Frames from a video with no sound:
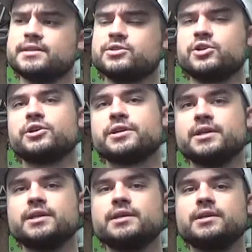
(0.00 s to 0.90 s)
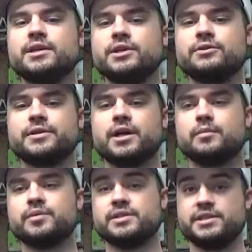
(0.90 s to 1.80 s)
turkey gear dump,
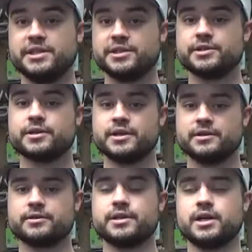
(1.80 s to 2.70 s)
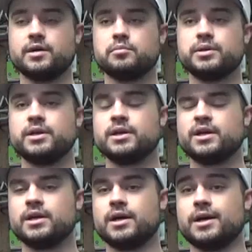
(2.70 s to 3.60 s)
deer gear dump.
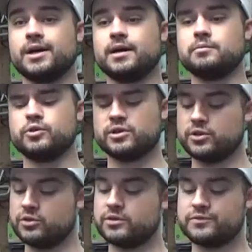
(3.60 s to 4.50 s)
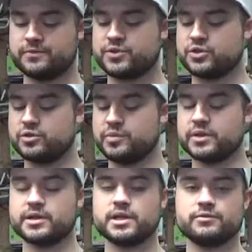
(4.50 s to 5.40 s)
We can do the
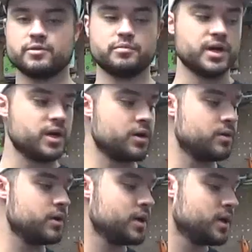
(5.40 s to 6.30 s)
shootability of the bow.